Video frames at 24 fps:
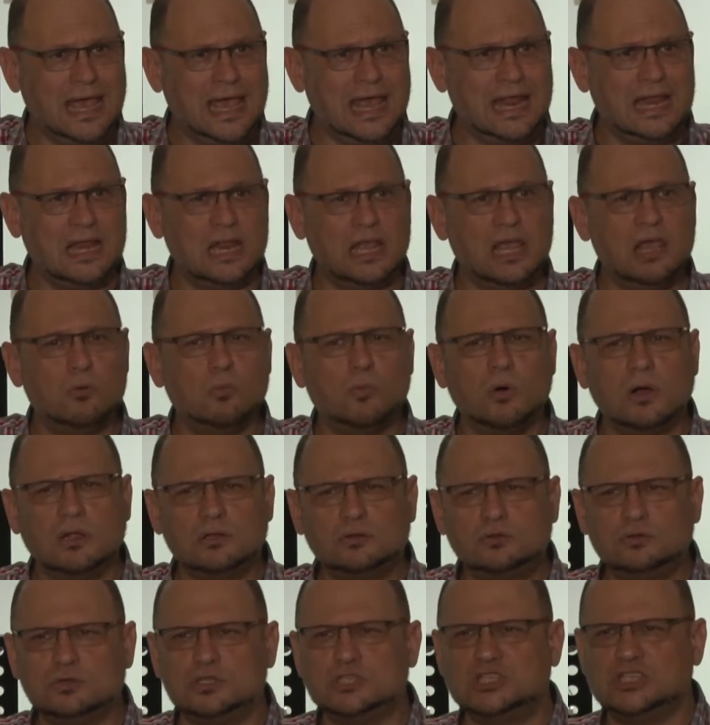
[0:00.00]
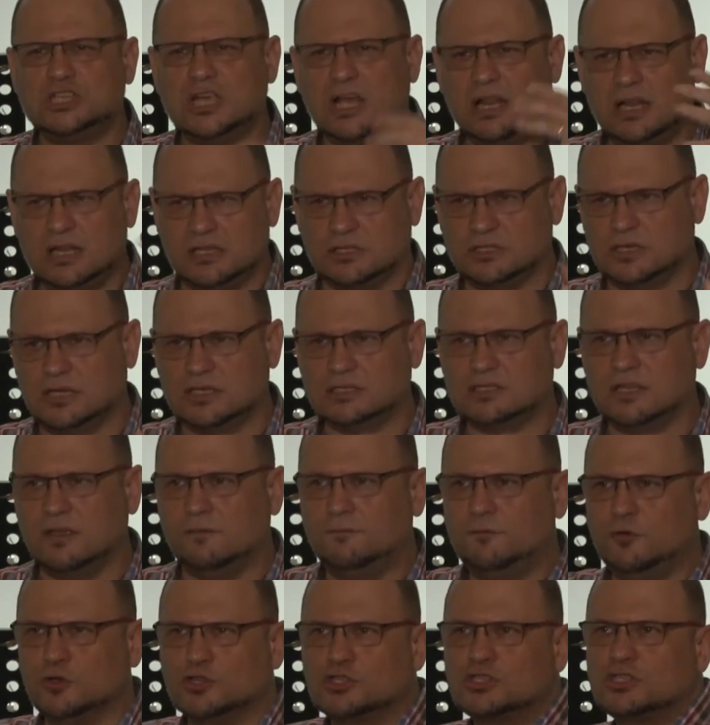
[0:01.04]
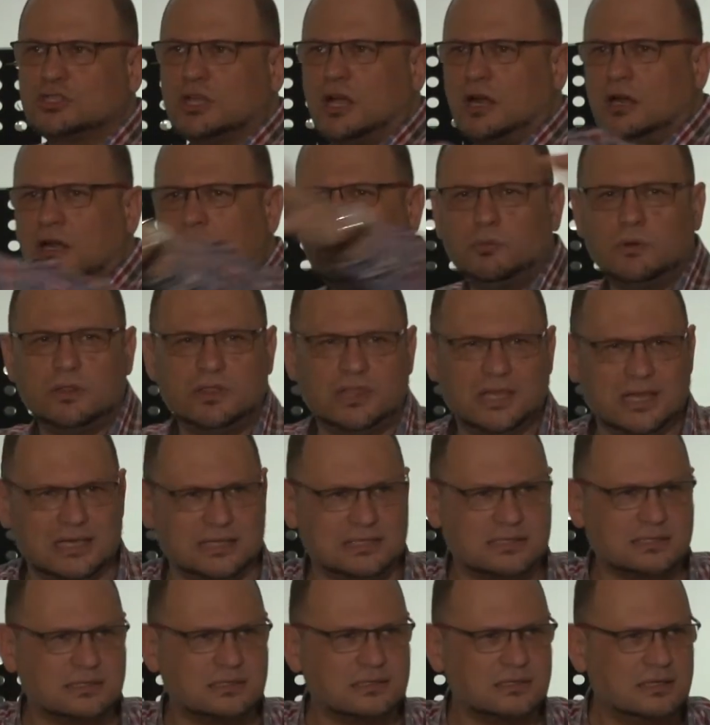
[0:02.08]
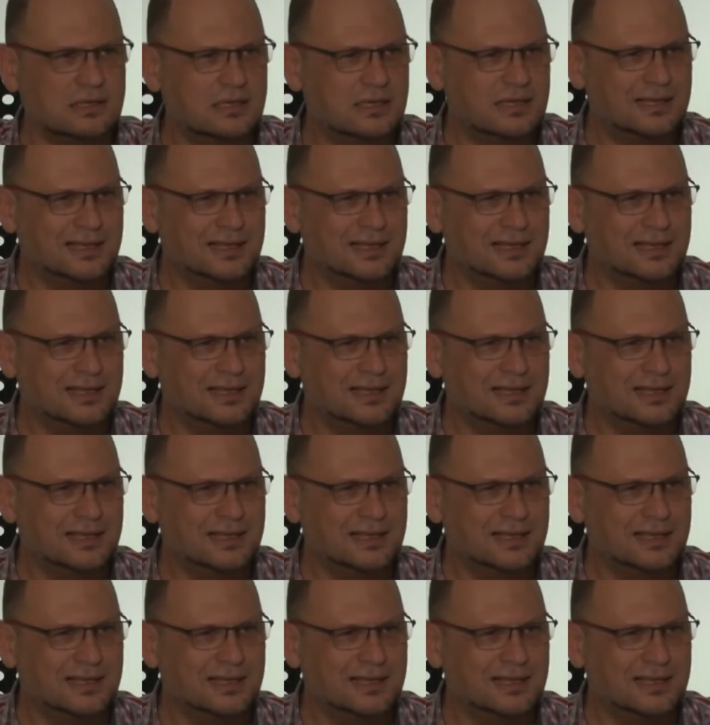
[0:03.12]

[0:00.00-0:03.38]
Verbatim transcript: And He wants to challenge us. If you started with this,